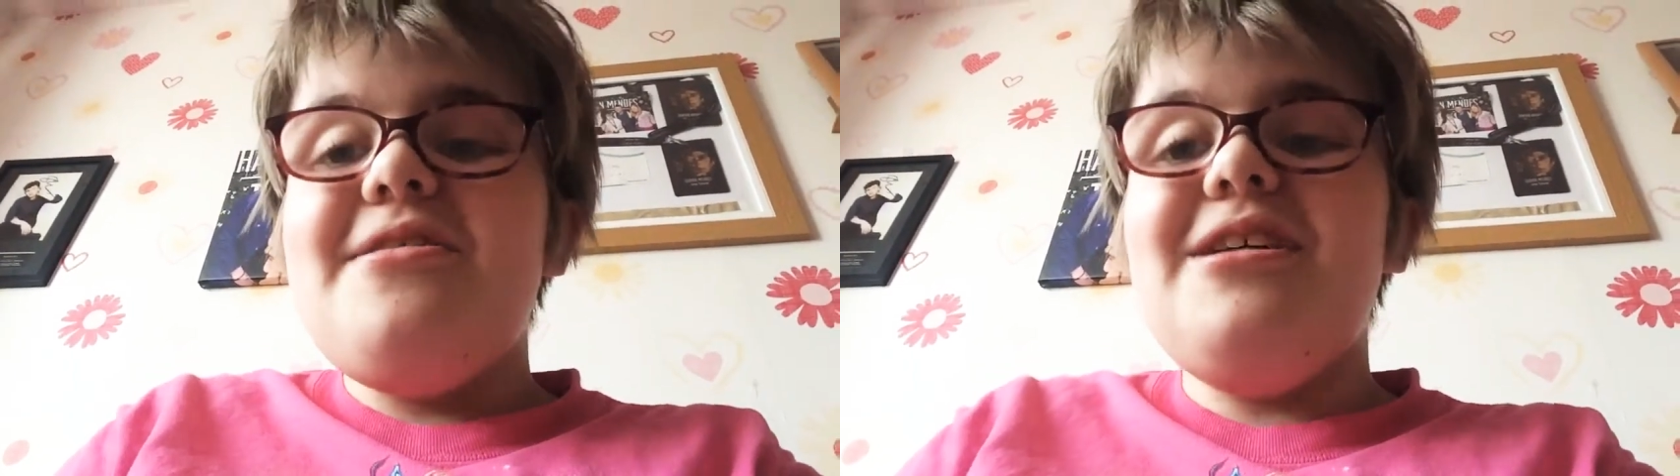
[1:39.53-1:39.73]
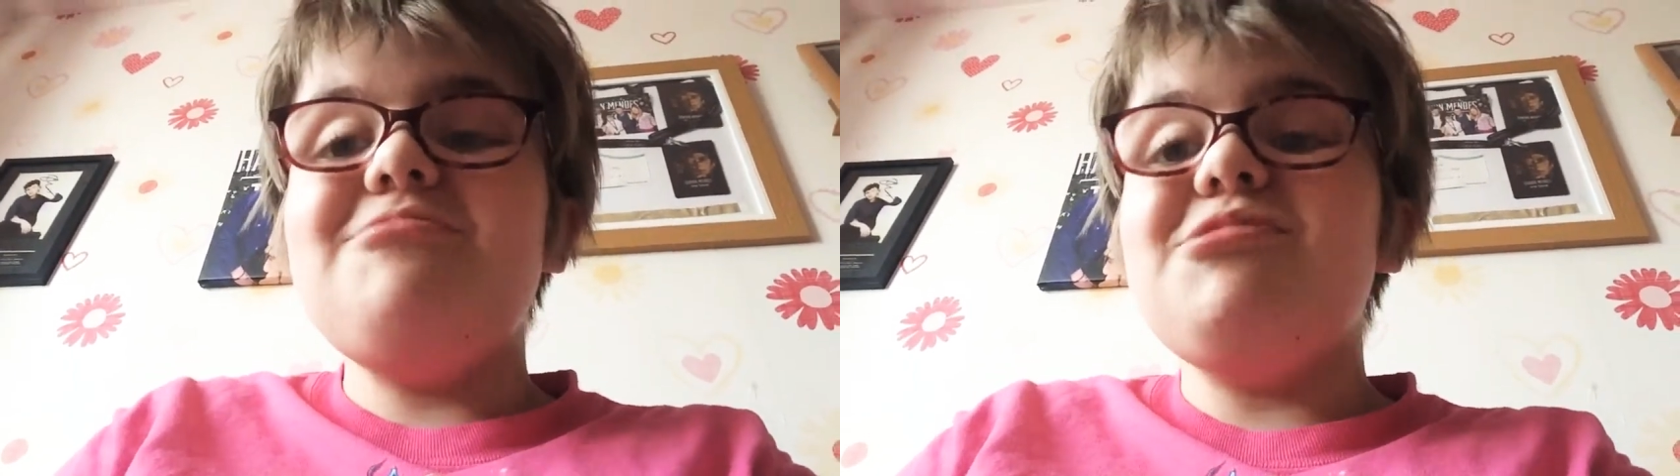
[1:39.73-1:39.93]

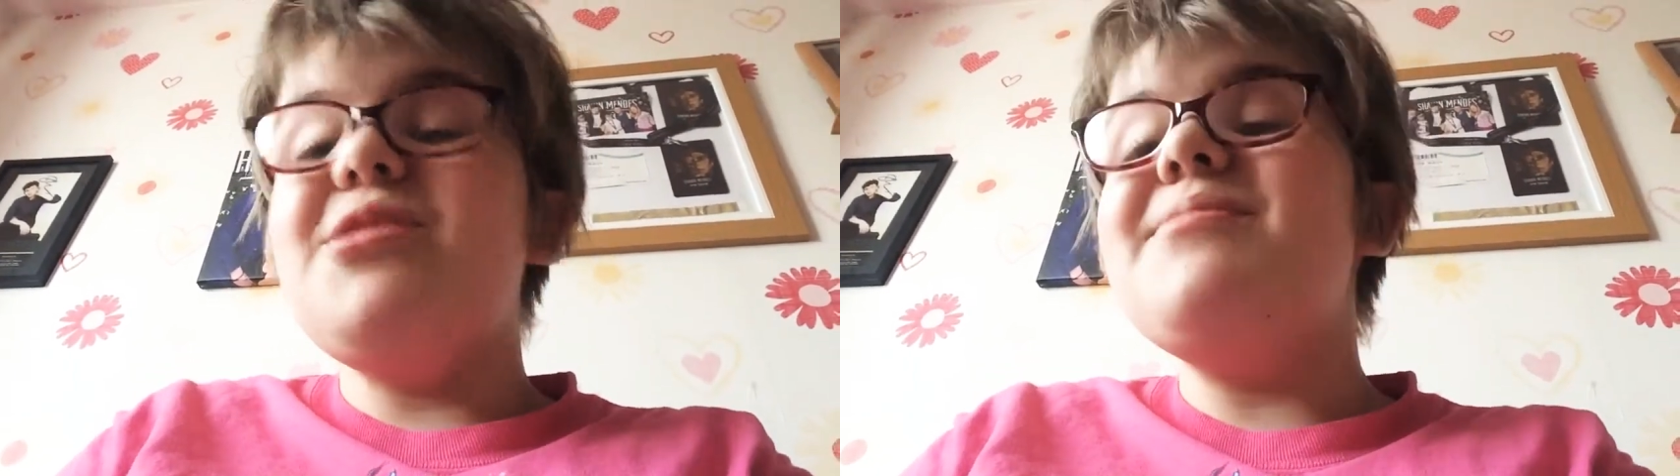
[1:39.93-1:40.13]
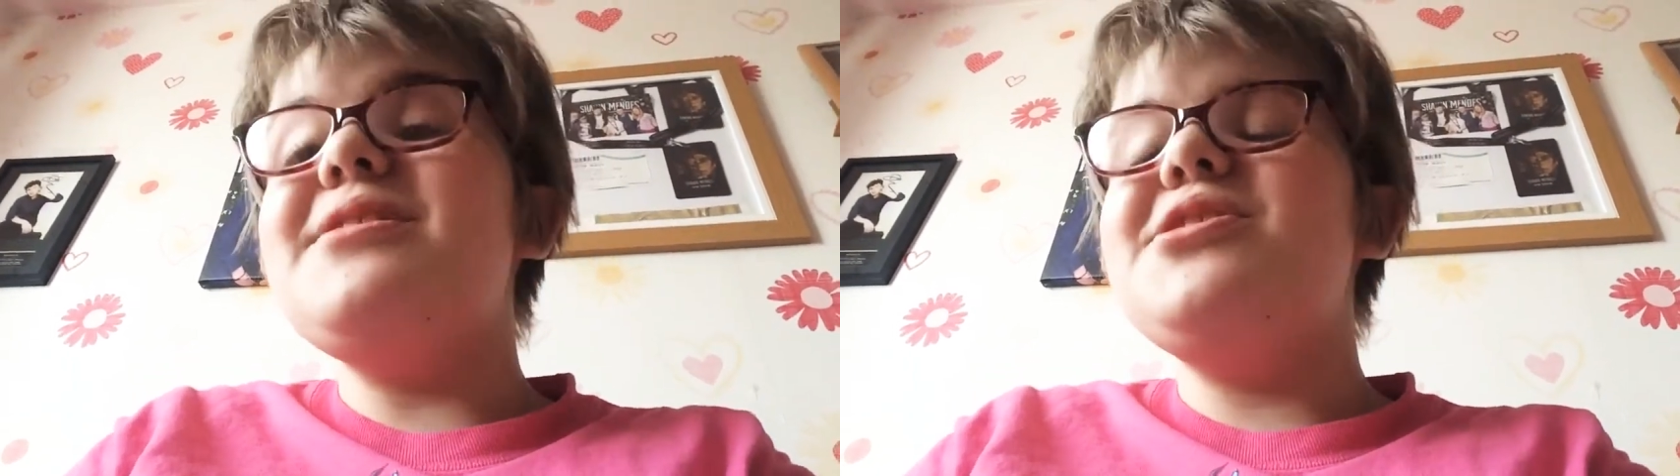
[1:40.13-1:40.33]
That's what
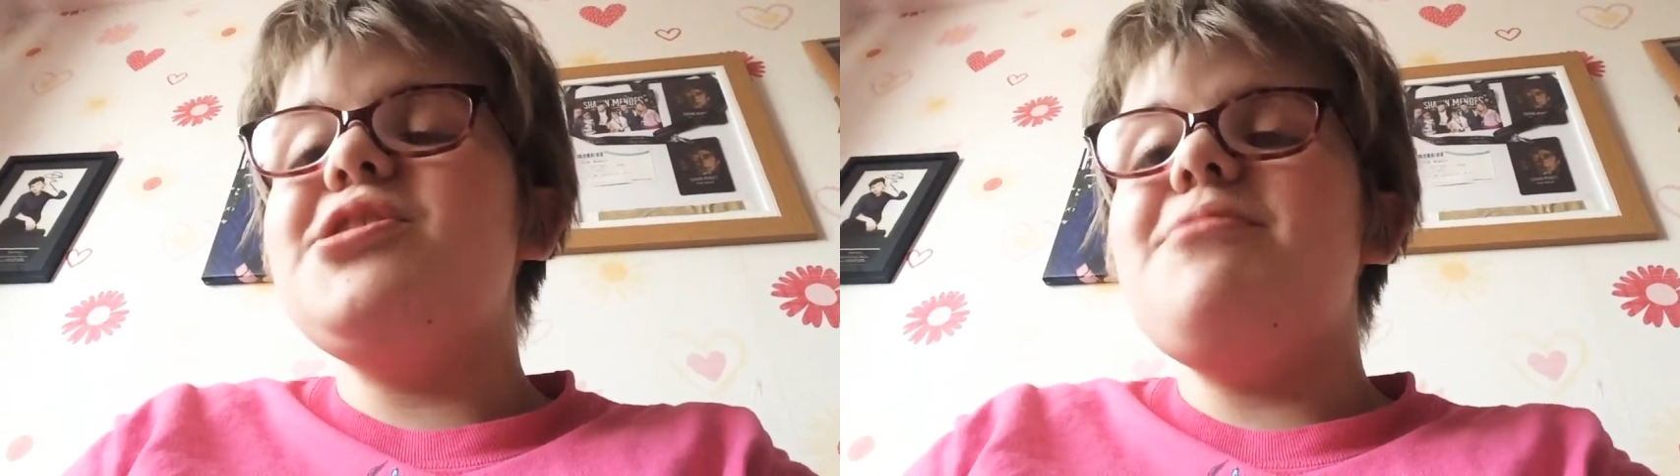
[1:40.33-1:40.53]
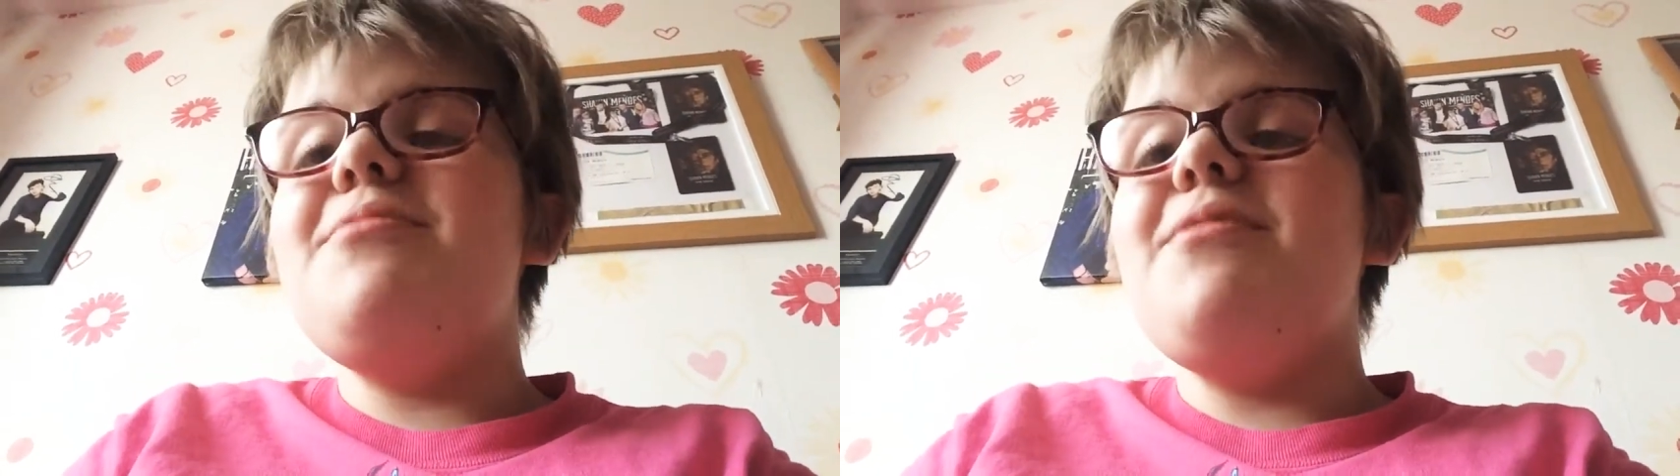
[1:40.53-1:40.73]
I've been
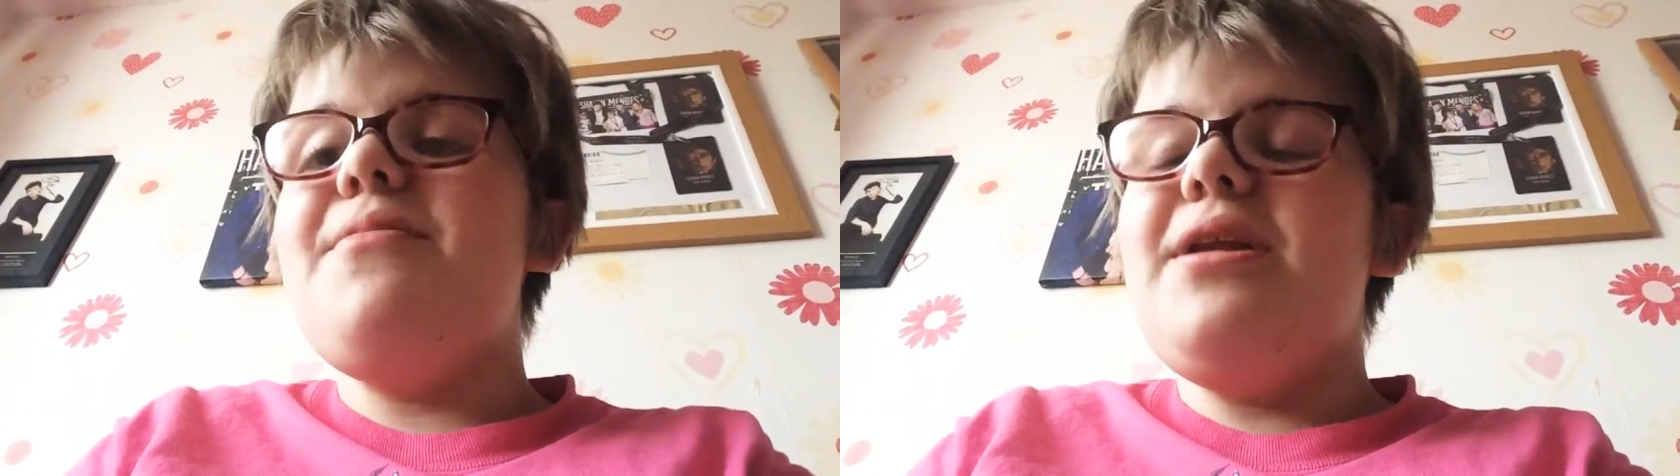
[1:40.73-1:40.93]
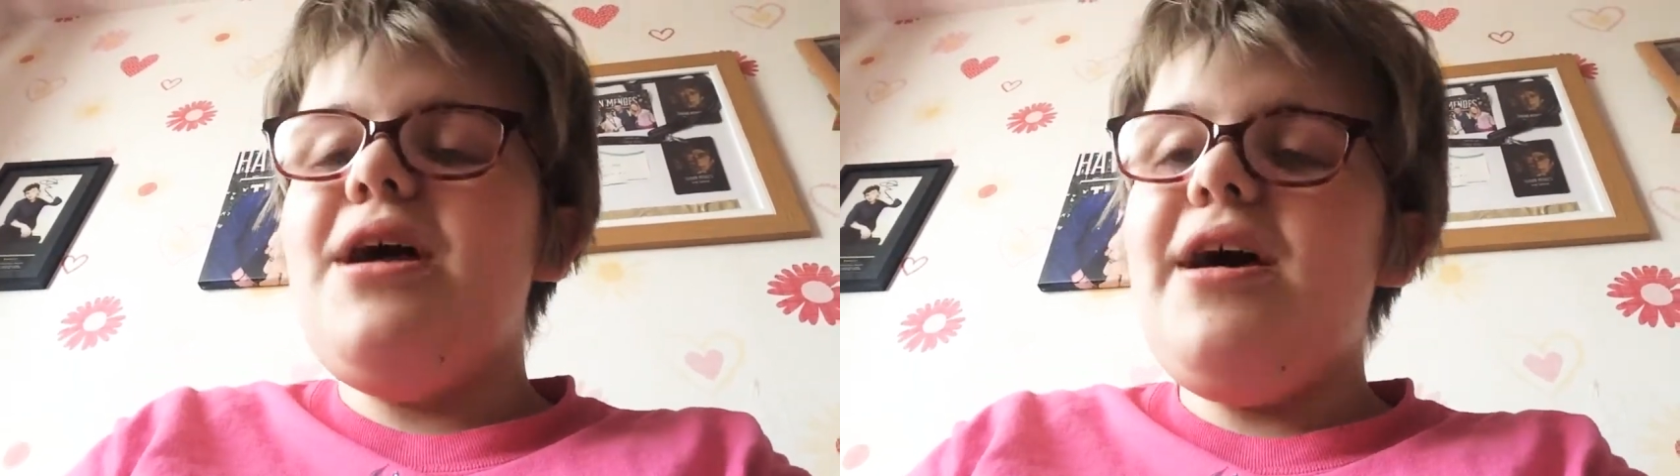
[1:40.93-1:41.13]
doing with
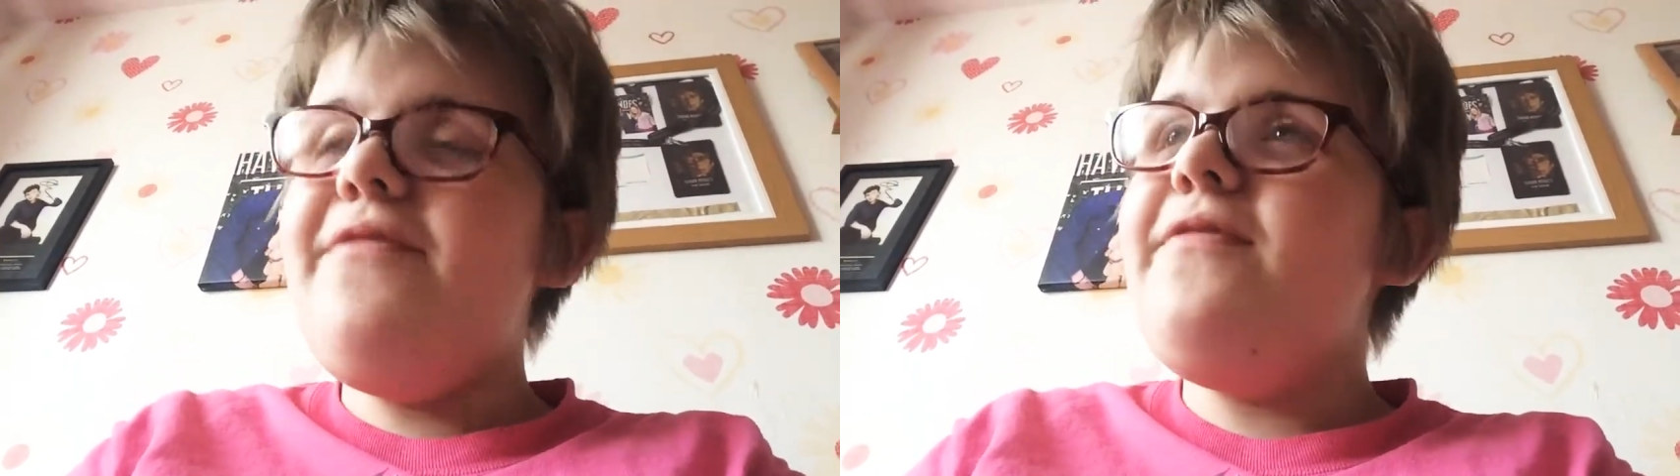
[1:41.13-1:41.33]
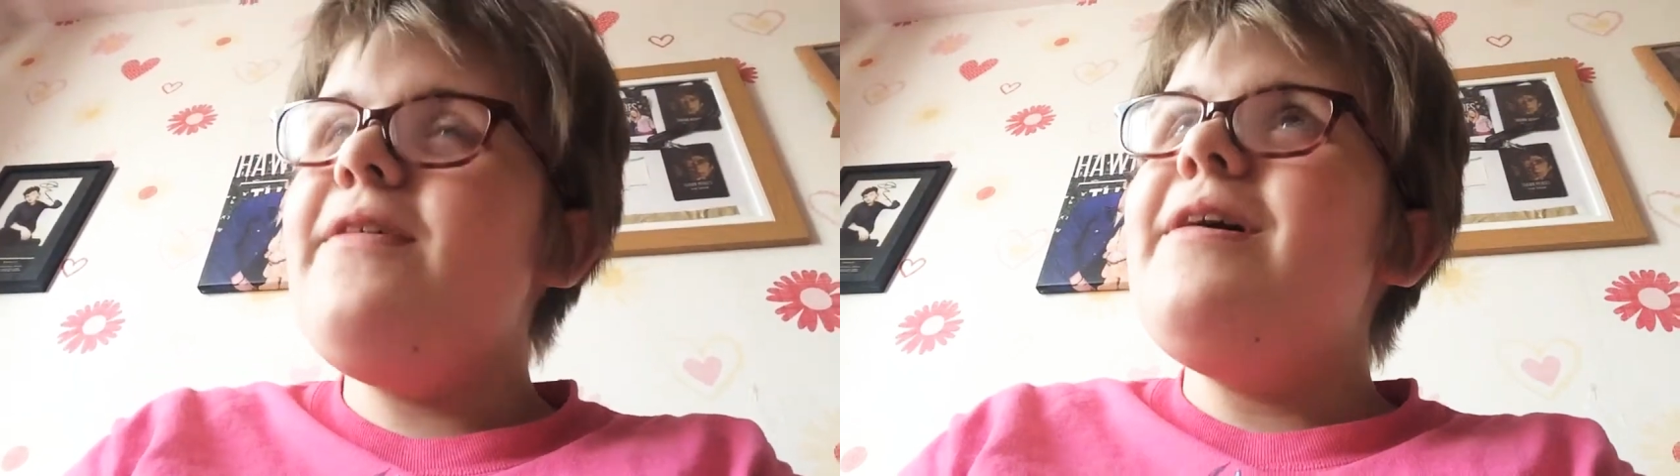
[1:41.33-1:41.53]
my
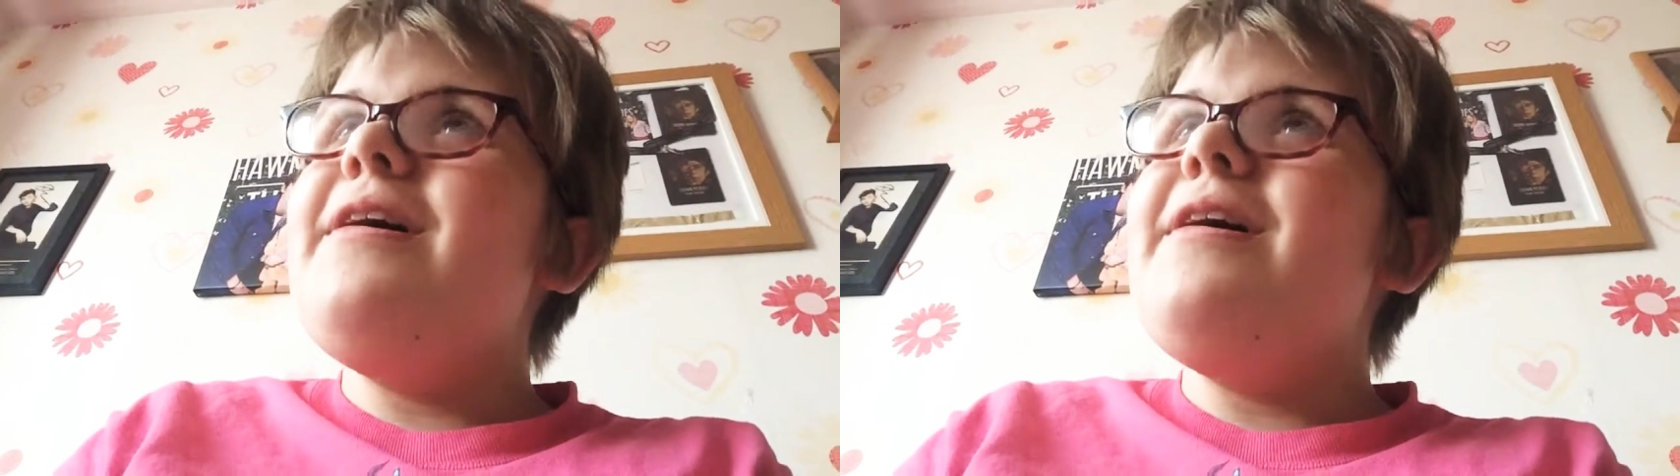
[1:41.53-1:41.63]
life.